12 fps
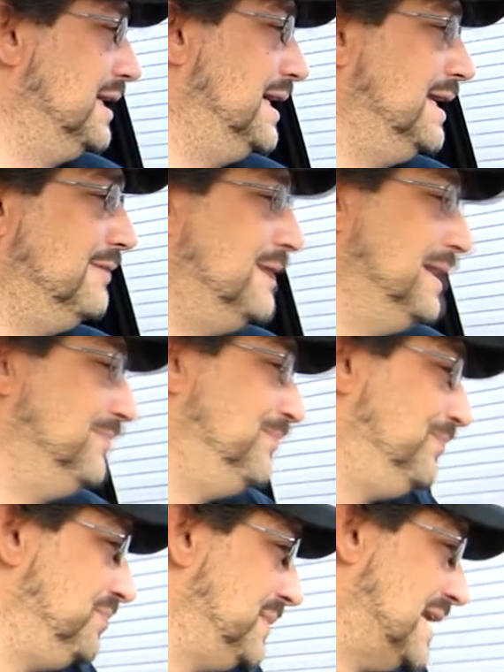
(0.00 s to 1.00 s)
Anyway,
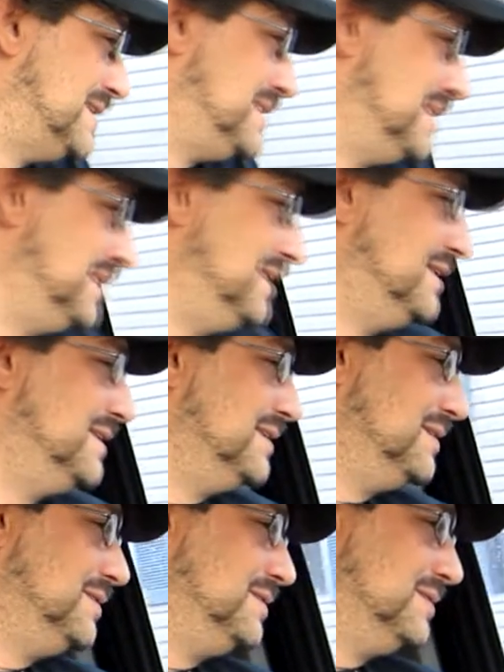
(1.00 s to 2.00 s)
that's the
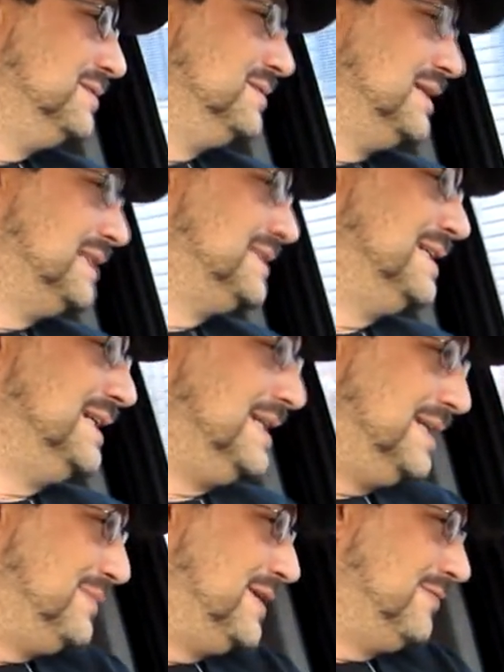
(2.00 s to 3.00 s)
that's the
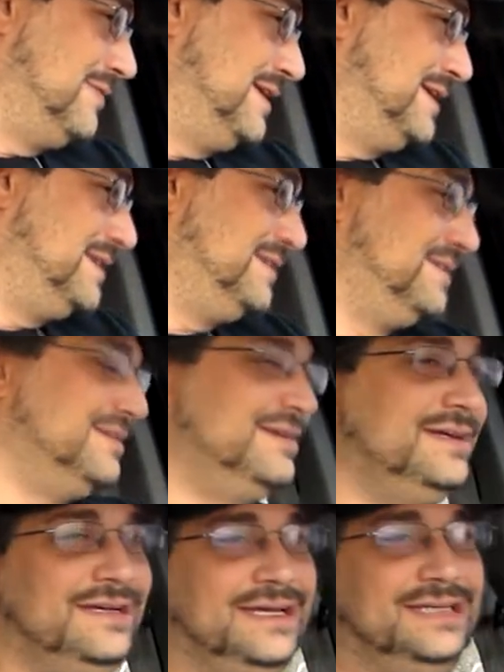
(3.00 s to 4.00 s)
end of my rant.
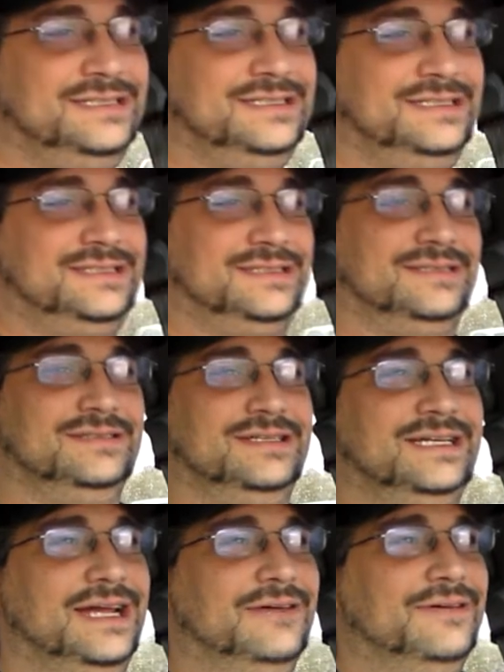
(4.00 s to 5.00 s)
I just
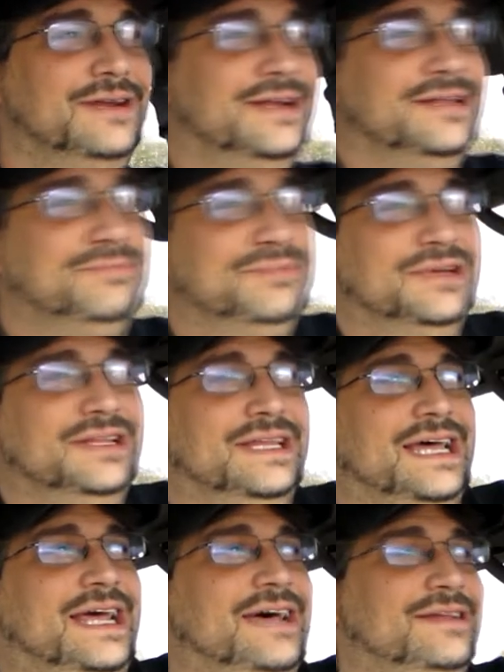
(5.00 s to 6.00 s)
kind of wanted to put
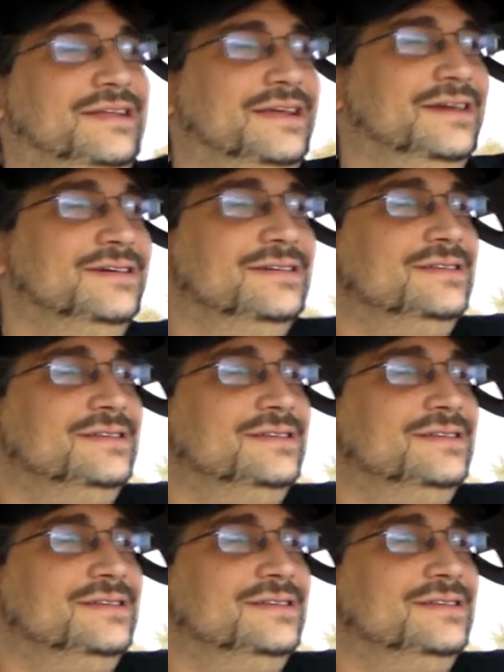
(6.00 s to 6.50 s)
that out there.